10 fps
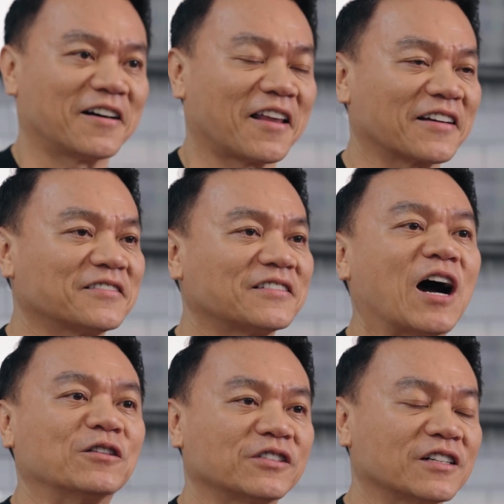like
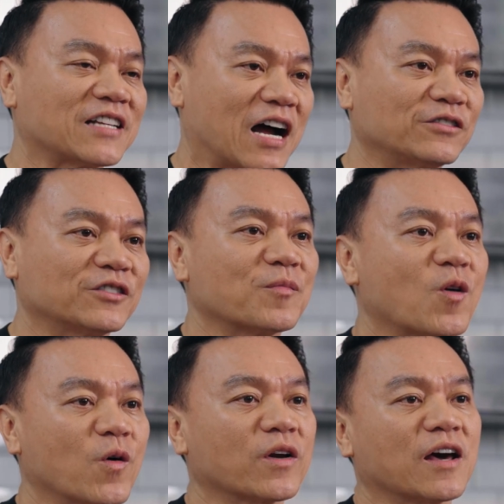thousands and thousands of
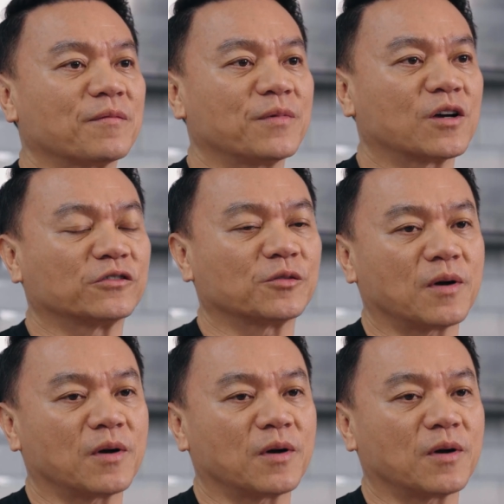coconut, because of